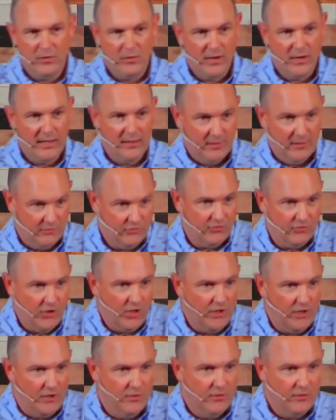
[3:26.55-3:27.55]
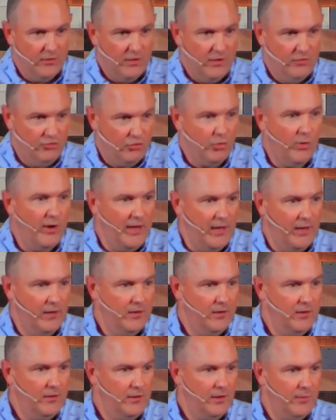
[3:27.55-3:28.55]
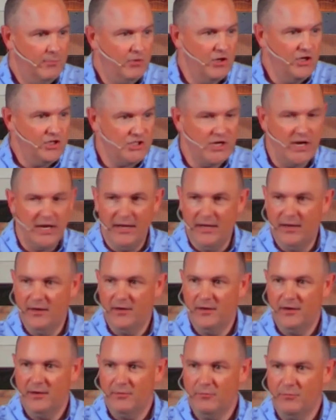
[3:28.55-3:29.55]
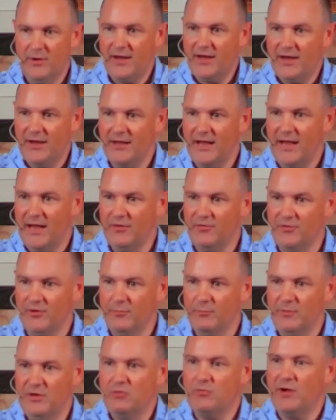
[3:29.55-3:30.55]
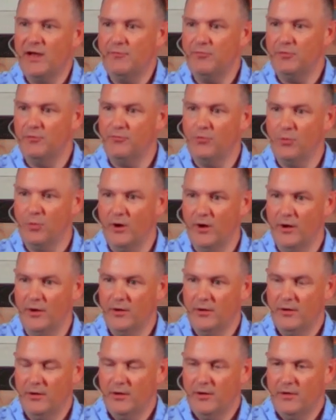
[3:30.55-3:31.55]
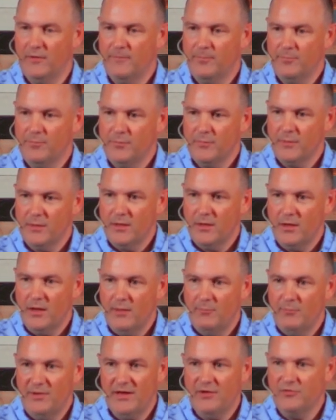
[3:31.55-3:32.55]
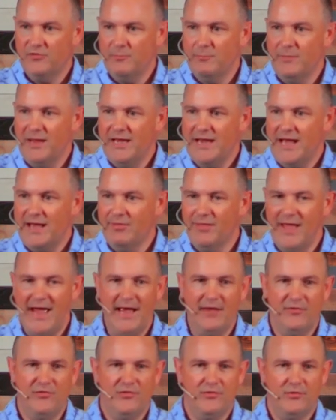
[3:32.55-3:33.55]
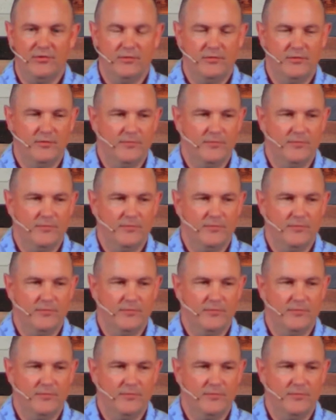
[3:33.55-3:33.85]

right, it's good. Enjoy it, appreciate it, recognize it, be grateful for it, uh, because it may not last.